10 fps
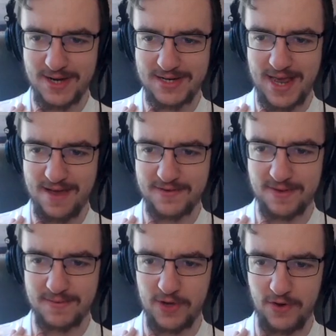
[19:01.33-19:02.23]
actually have
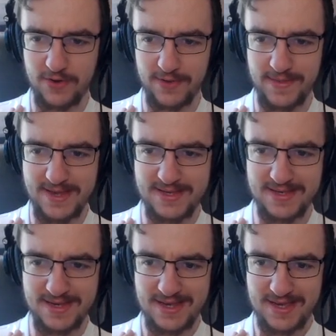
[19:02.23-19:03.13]
some talk on
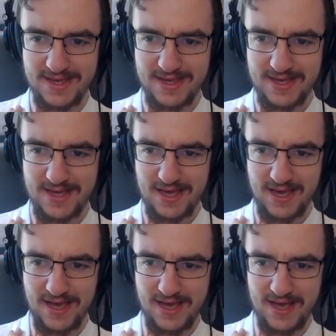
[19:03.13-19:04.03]
this.
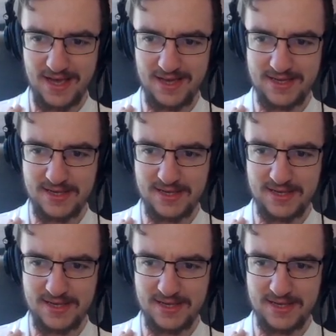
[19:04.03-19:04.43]
Uh,